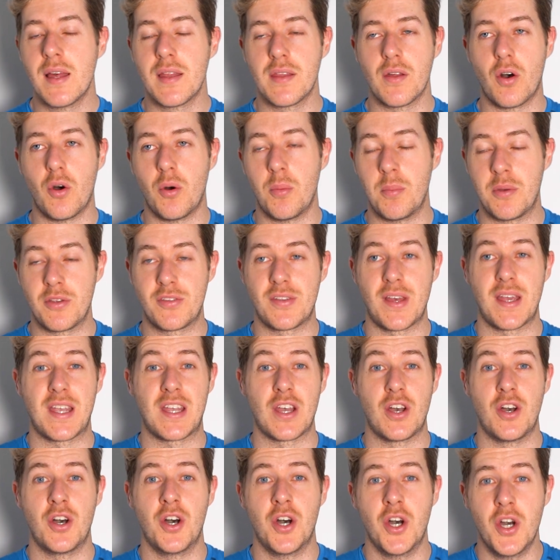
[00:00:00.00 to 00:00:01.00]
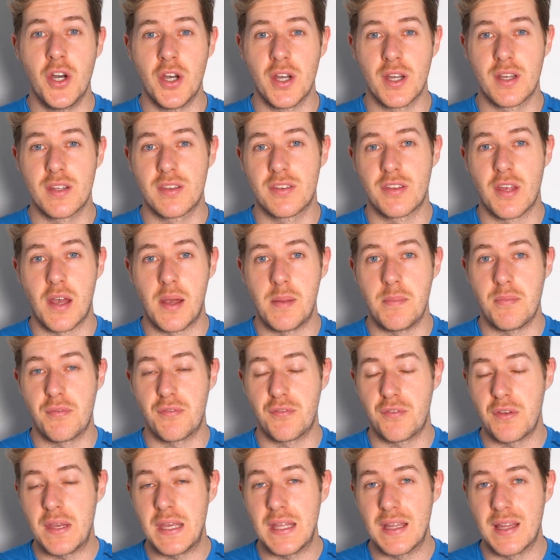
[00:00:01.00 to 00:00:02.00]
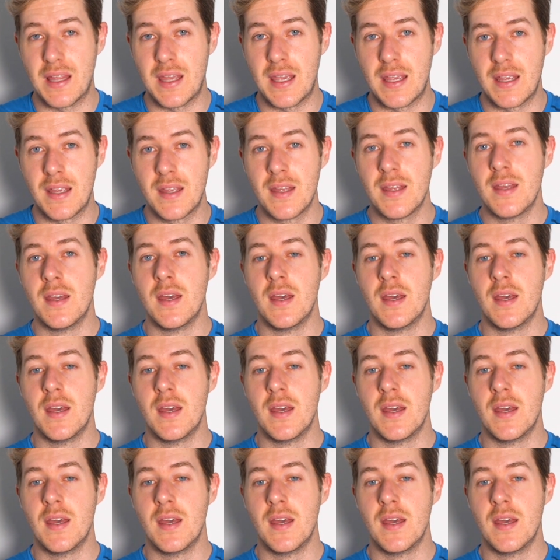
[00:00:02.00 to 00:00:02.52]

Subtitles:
almost like a hook type feeling,